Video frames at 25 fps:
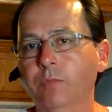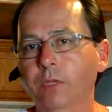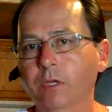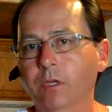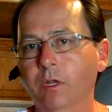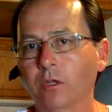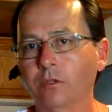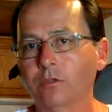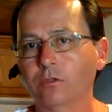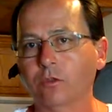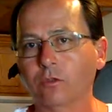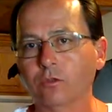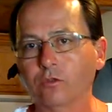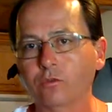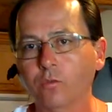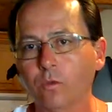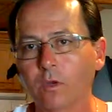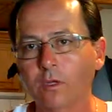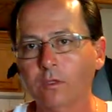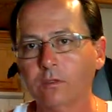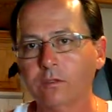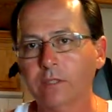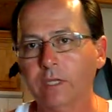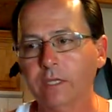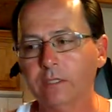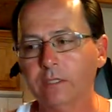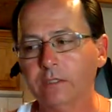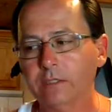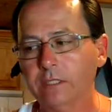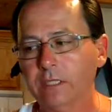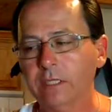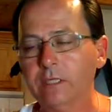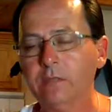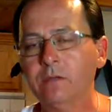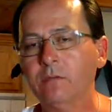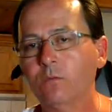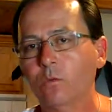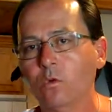Because those ones that
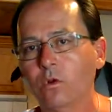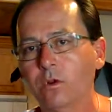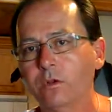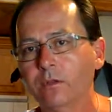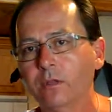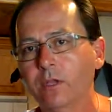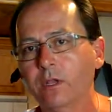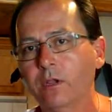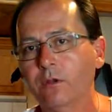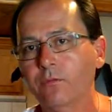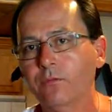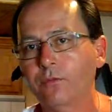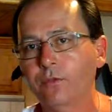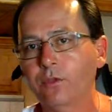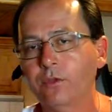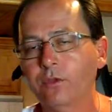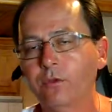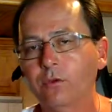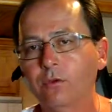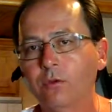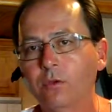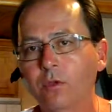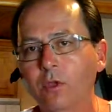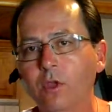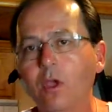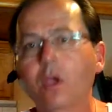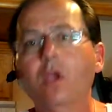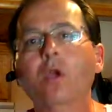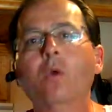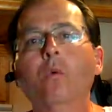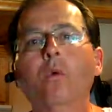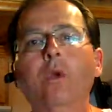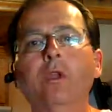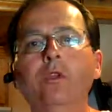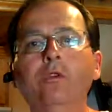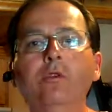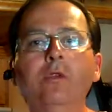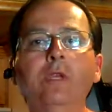weren't there for you,
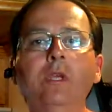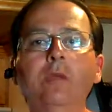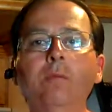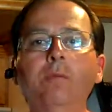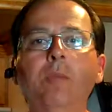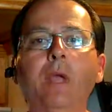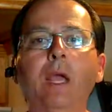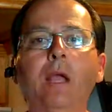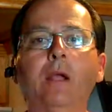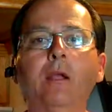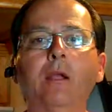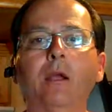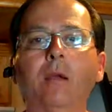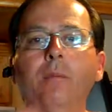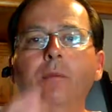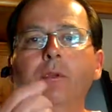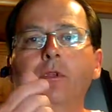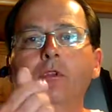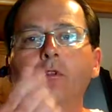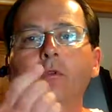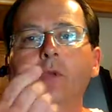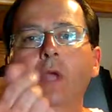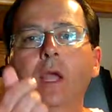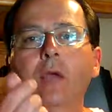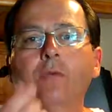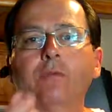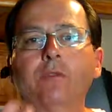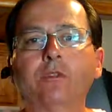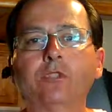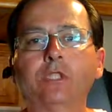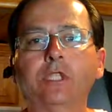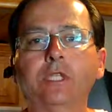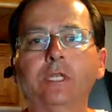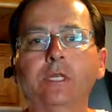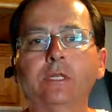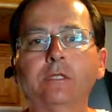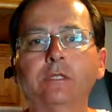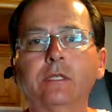when you get back up and you have the
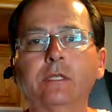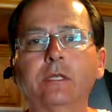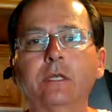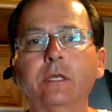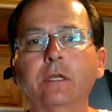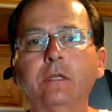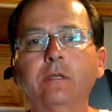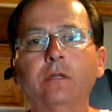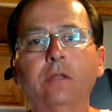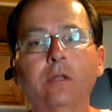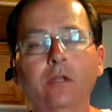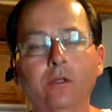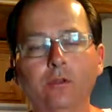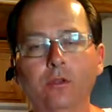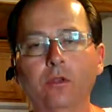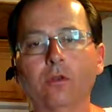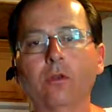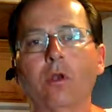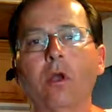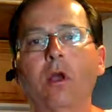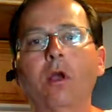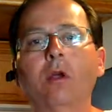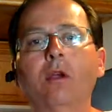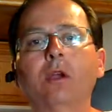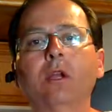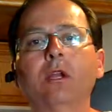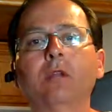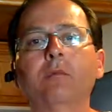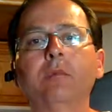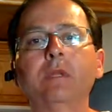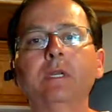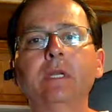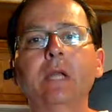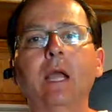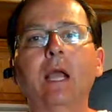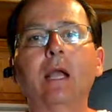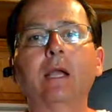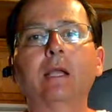cheese again, they're all going to
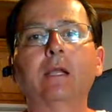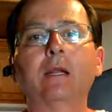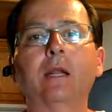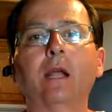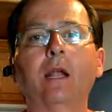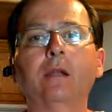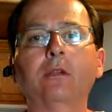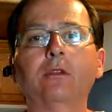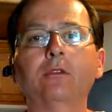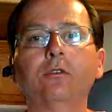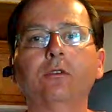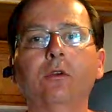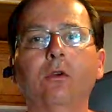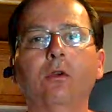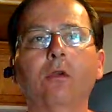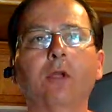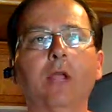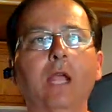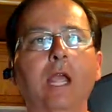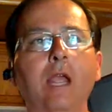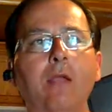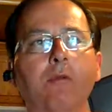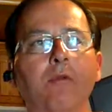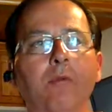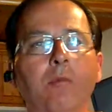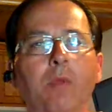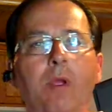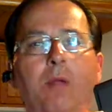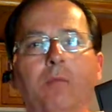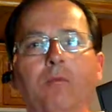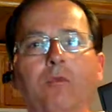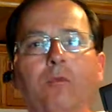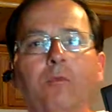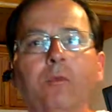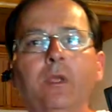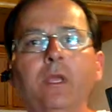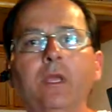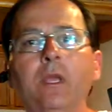be knocking on your door. Hey,
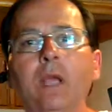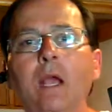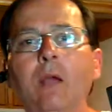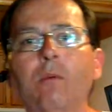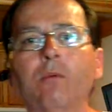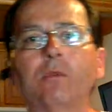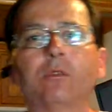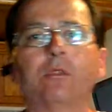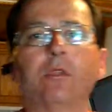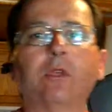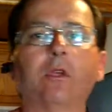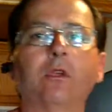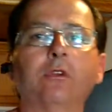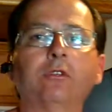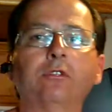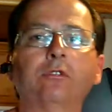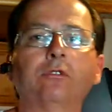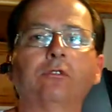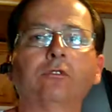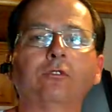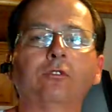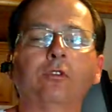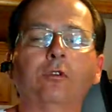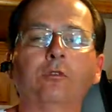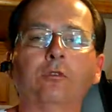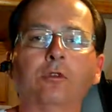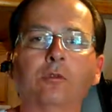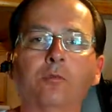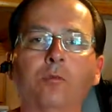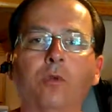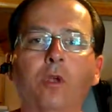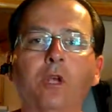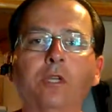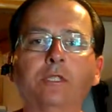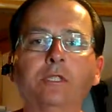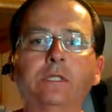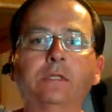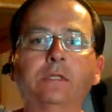remember me? I was there during your
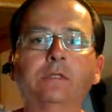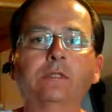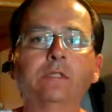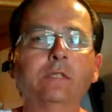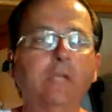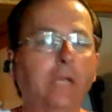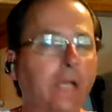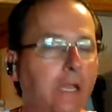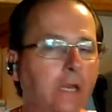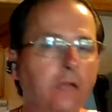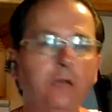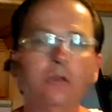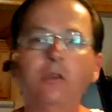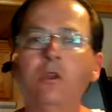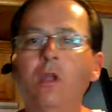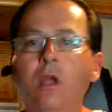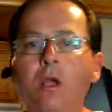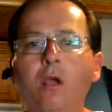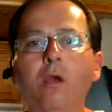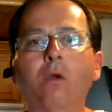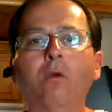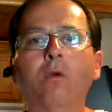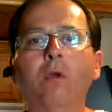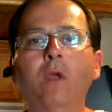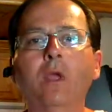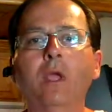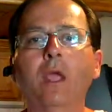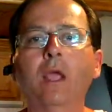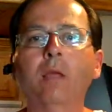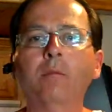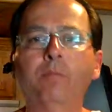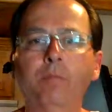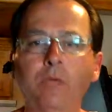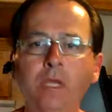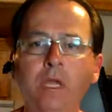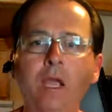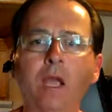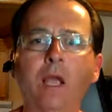depression state? No. And
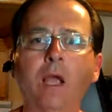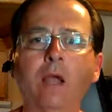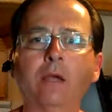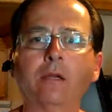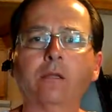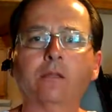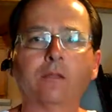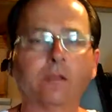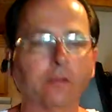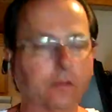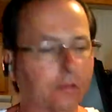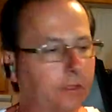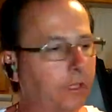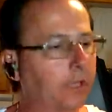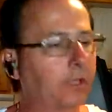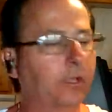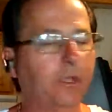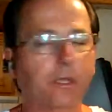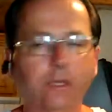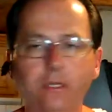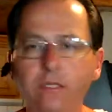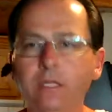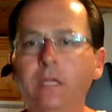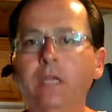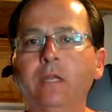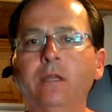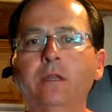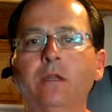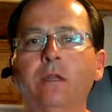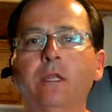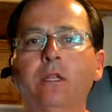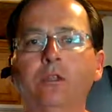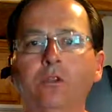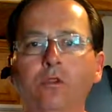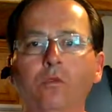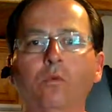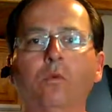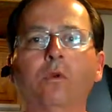be honest and say you didn't
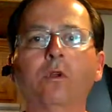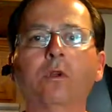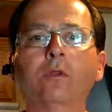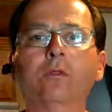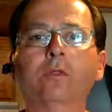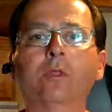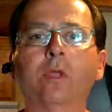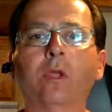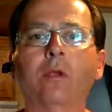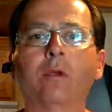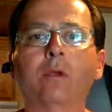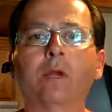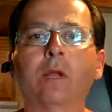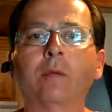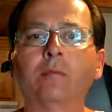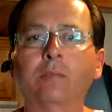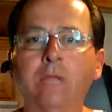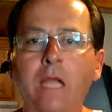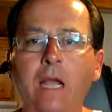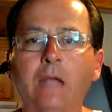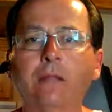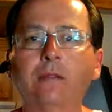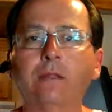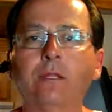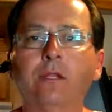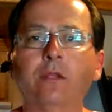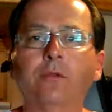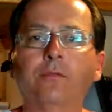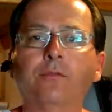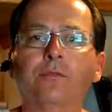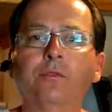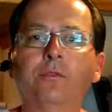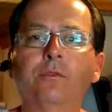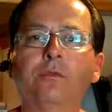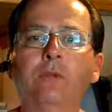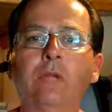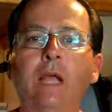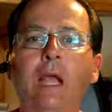and you weren't there and I'm not there for
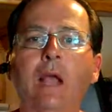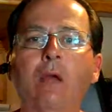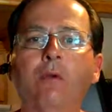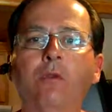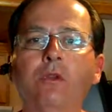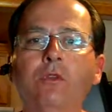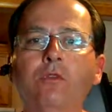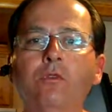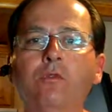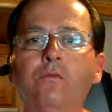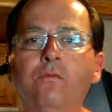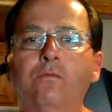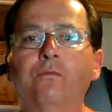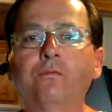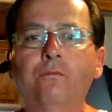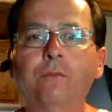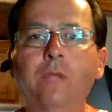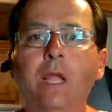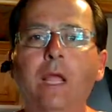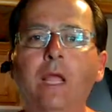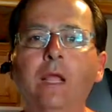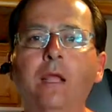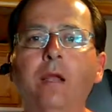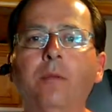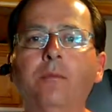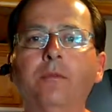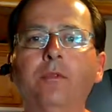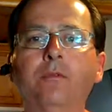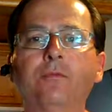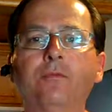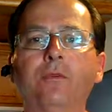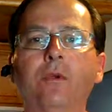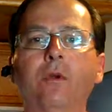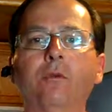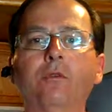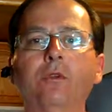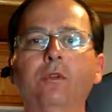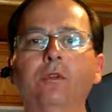you now. And you hang up the
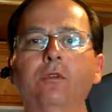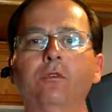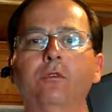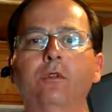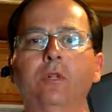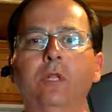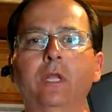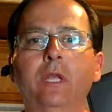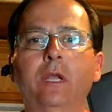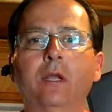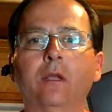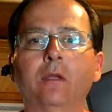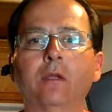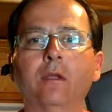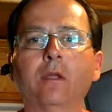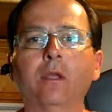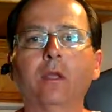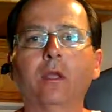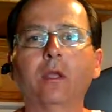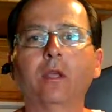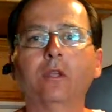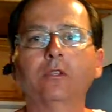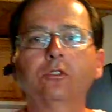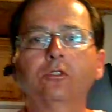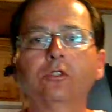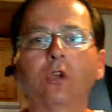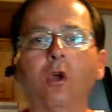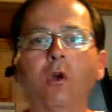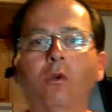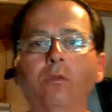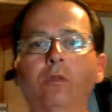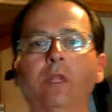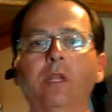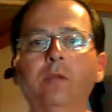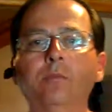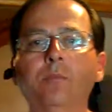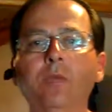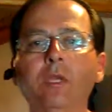phone and you click. Don't
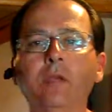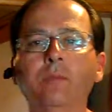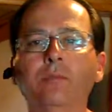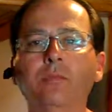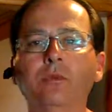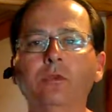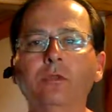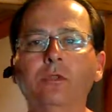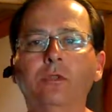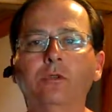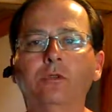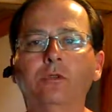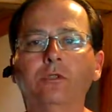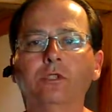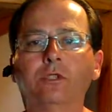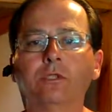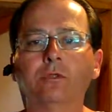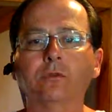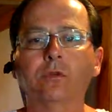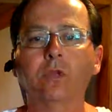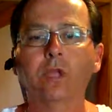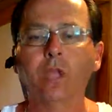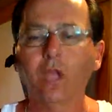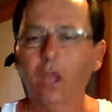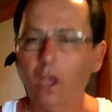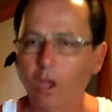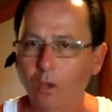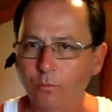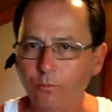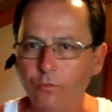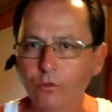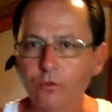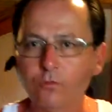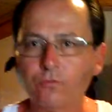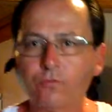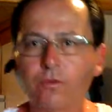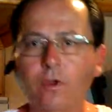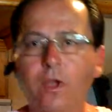let people use you. Help
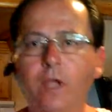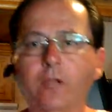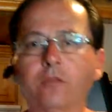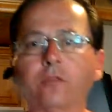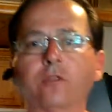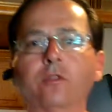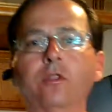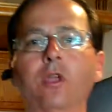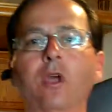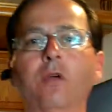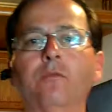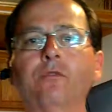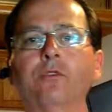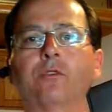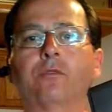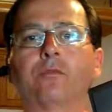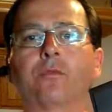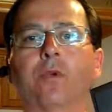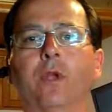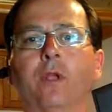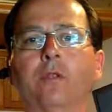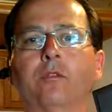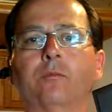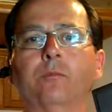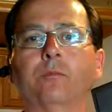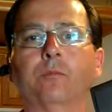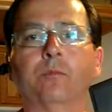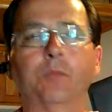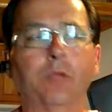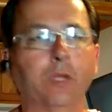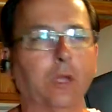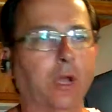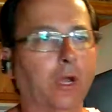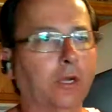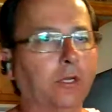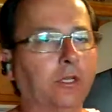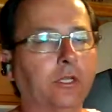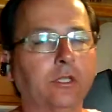your friends. Love your friends.
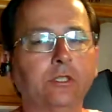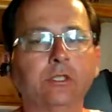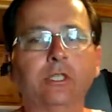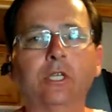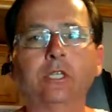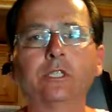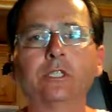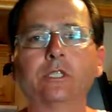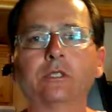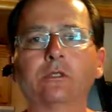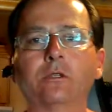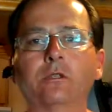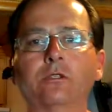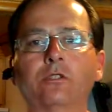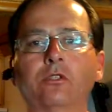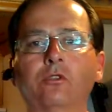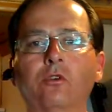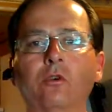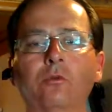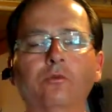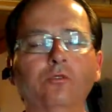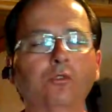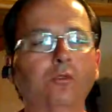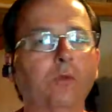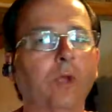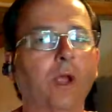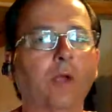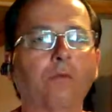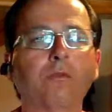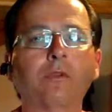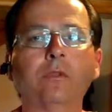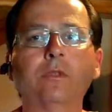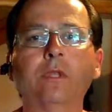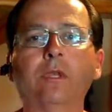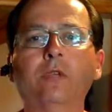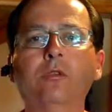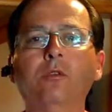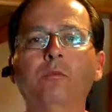Be unconditional to them. Do
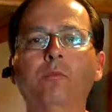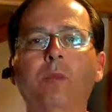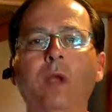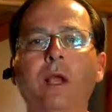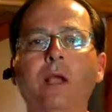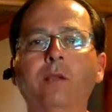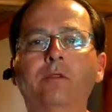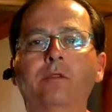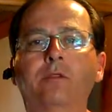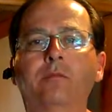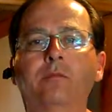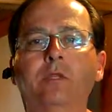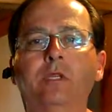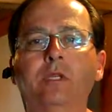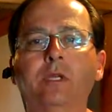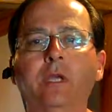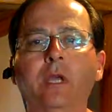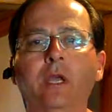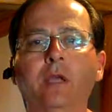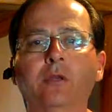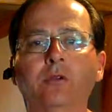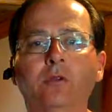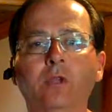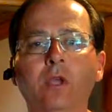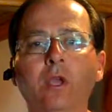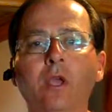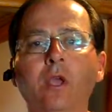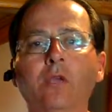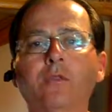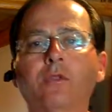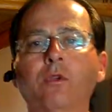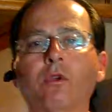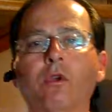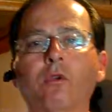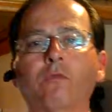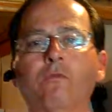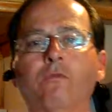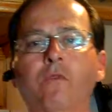everything you possibly can.
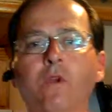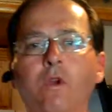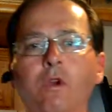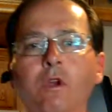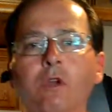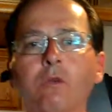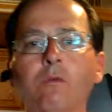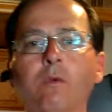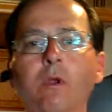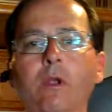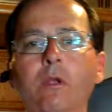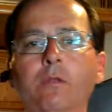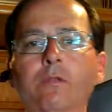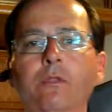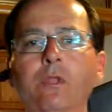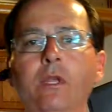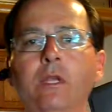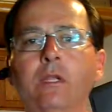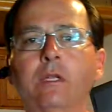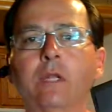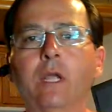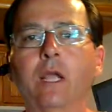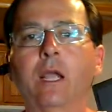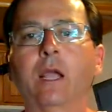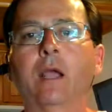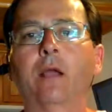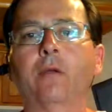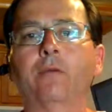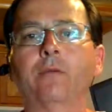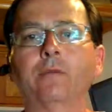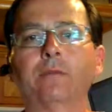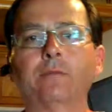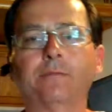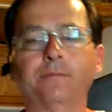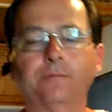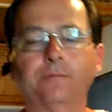They're a very rare thing to have.